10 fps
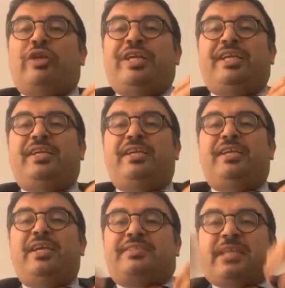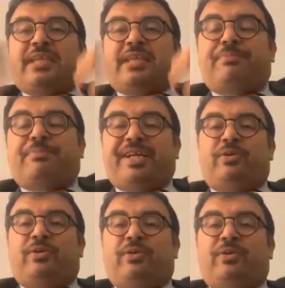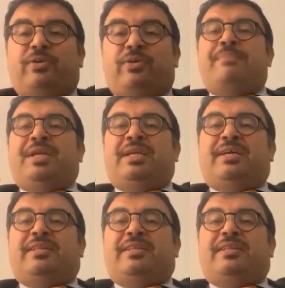despite the fact that that will